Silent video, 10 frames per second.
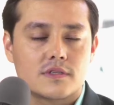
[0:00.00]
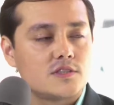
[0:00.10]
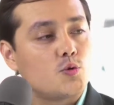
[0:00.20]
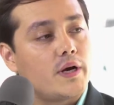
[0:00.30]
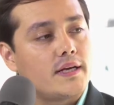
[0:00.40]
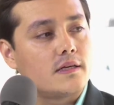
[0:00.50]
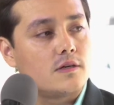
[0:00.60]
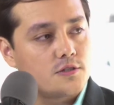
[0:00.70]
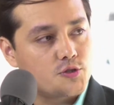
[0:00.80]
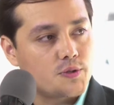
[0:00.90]
than 20
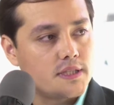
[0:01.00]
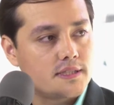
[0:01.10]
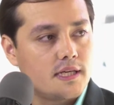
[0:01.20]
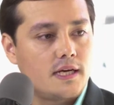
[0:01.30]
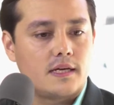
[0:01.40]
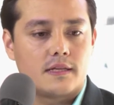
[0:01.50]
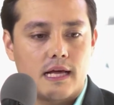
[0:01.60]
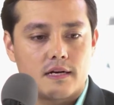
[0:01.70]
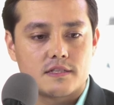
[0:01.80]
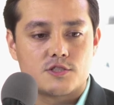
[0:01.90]
countries
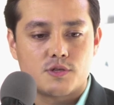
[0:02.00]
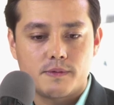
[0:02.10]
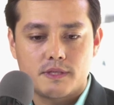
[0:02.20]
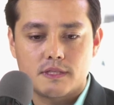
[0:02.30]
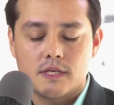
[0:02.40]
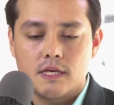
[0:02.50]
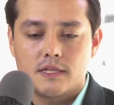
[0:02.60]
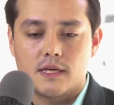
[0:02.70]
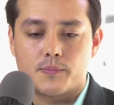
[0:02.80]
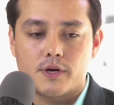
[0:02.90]
that are distributing
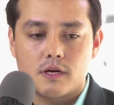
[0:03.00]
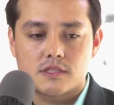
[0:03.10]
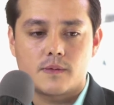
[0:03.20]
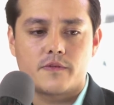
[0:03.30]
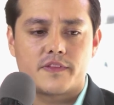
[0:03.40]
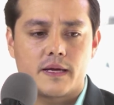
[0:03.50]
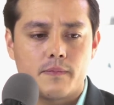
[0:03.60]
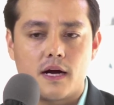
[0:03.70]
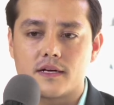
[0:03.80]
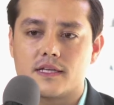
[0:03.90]
the product. Some of
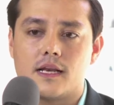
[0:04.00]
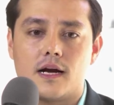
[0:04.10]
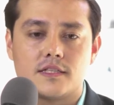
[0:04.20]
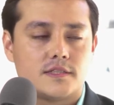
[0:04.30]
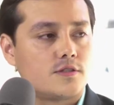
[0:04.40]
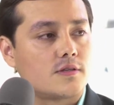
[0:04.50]
them are the largest